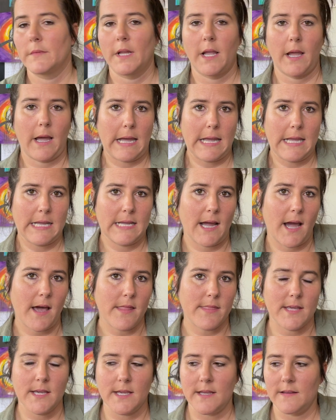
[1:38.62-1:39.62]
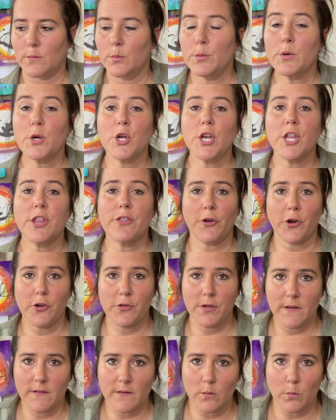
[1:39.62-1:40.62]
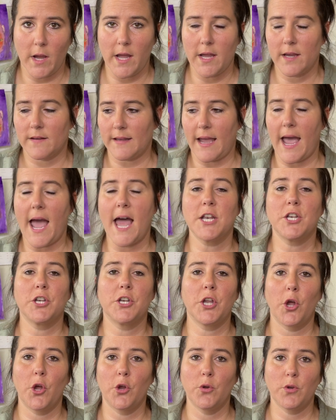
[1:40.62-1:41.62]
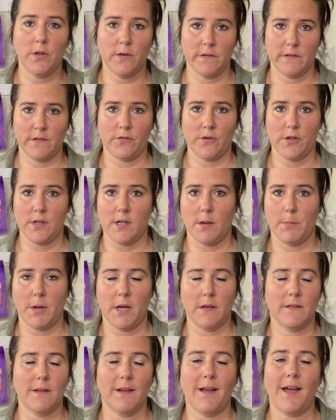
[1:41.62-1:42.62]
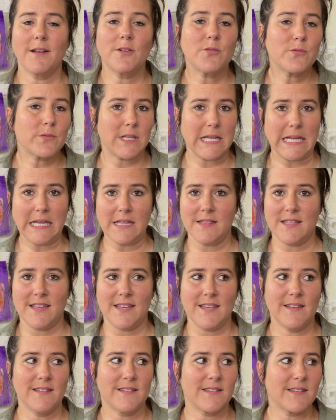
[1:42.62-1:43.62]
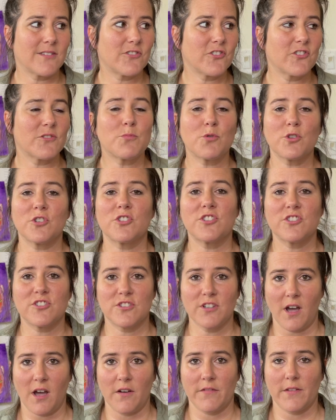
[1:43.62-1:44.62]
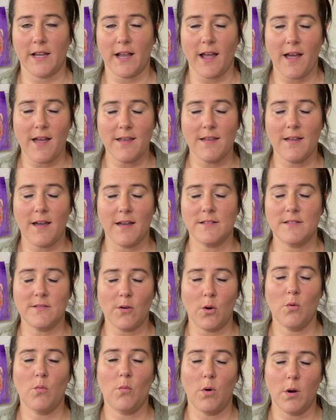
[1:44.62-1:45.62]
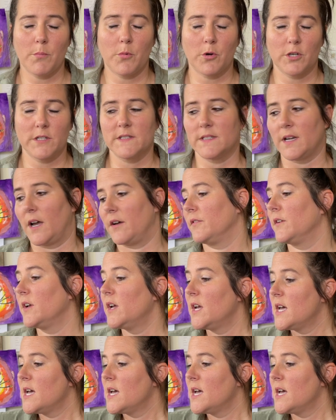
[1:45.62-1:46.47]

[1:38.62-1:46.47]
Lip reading: I got these. We were going to throw these away because I had no use for them. I was like, I don't need these. It's just more stuff. Like I don't want more stuff.